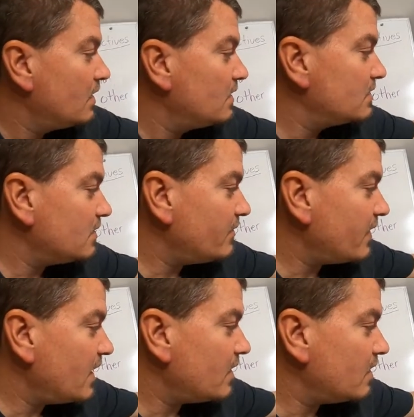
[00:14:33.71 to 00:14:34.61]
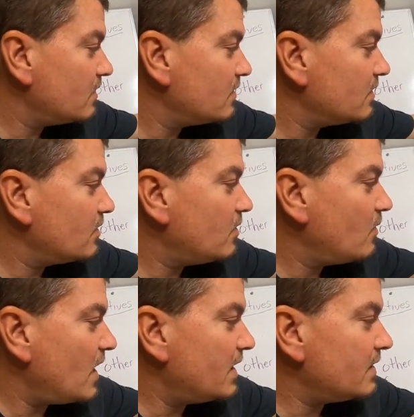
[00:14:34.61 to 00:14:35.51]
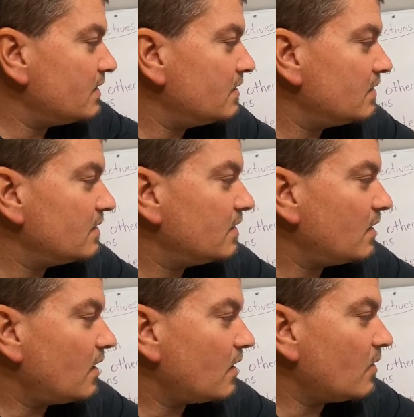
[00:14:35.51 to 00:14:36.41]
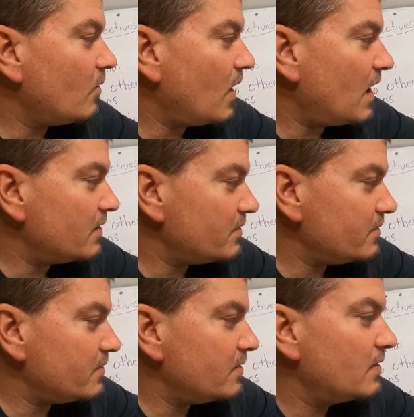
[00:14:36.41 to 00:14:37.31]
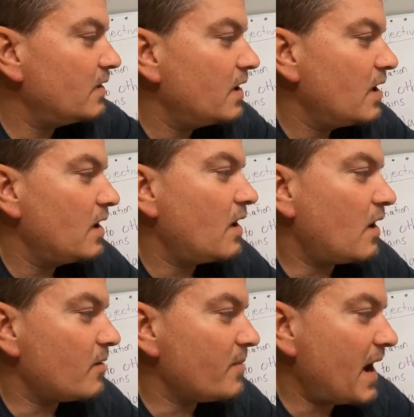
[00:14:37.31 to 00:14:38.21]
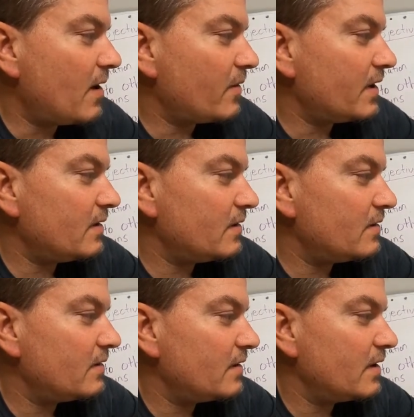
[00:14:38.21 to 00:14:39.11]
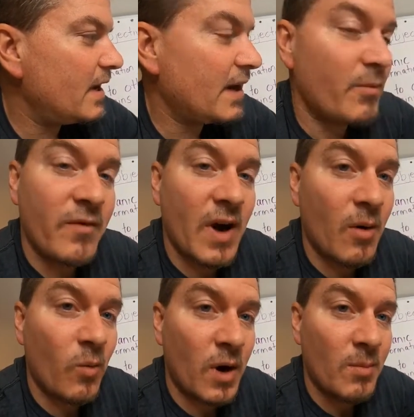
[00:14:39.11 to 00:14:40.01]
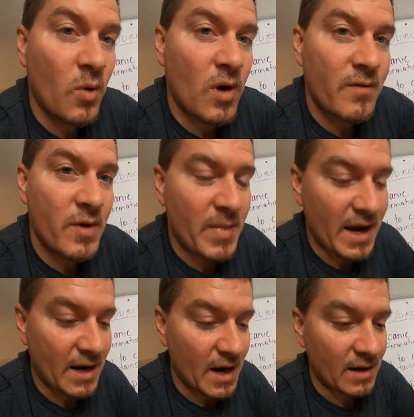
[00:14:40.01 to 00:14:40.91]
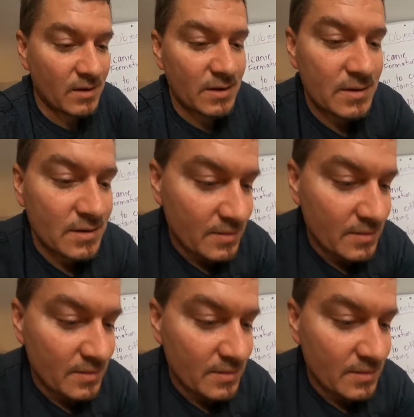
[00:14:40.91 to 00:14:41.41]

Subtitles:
So we've got our Kauai, our Oahu, our Maui, and we've got one more of the main islands.